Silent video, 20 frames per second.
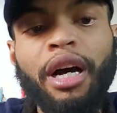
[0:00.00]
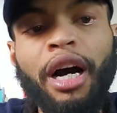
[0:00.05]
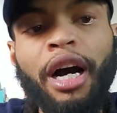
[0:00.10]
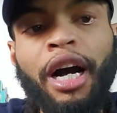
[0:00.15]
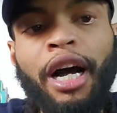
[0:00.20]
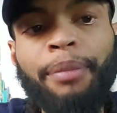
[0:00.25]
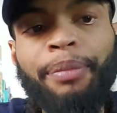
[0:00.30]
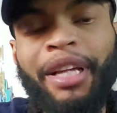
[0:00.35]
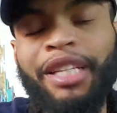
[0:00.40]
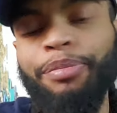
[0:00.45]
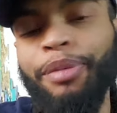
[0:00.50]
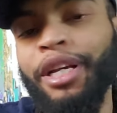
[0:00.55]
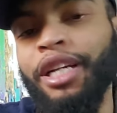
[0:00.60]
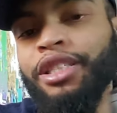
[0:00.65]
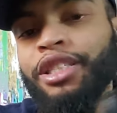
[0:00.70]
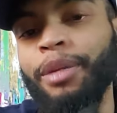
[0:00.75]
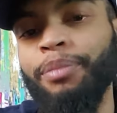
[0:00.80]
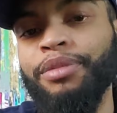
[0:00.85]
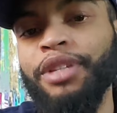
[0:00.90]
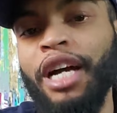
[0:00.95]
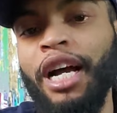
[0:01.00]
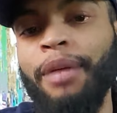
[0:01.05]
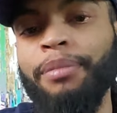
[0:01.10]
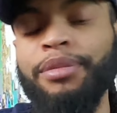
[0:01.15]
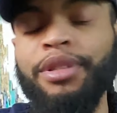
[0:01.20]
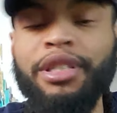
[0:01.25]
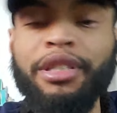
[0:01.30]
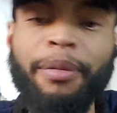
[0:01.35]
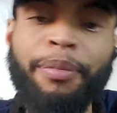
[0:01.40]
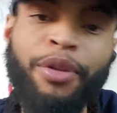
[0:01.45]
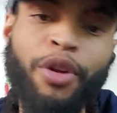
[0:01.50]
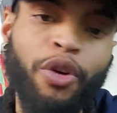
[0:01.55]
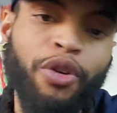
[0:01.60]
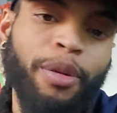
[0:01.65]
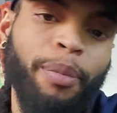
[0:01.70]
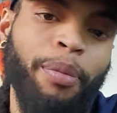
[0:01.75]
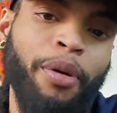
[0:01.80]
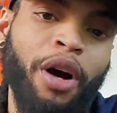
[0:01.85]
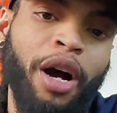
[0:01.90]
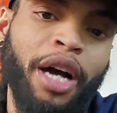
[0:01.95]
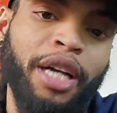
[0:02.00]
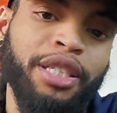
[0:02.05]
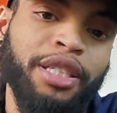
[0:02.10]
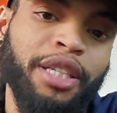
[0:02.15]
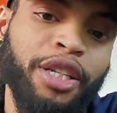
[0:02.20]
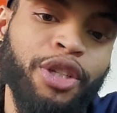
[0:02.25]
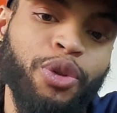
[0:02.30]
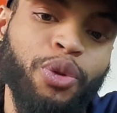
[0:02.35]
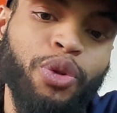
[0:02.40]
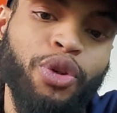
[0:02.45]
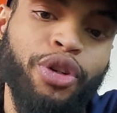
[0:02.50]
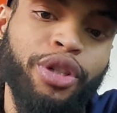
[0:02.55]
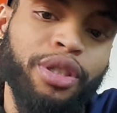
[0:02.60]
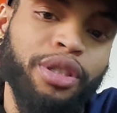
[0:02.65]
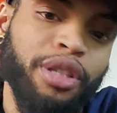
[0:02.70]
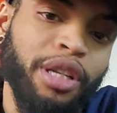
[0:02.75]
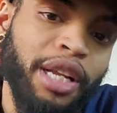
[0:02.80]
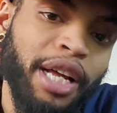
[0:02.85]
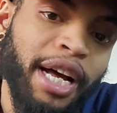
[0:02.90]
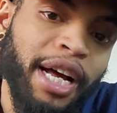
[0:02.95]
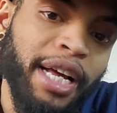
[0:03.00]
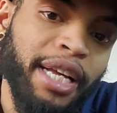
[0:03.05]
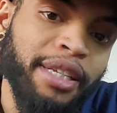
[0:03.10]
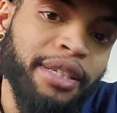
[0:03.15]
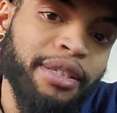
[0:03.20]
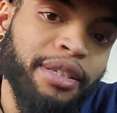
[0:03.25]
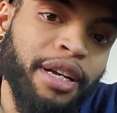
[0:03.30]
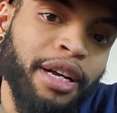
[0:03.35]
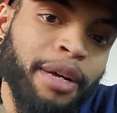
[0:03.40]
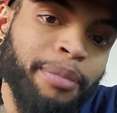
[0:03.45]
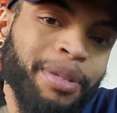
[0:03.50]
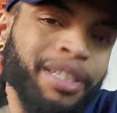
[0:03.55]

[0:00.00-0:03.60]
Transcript: That's because sometimes, the pods, they do crystallize.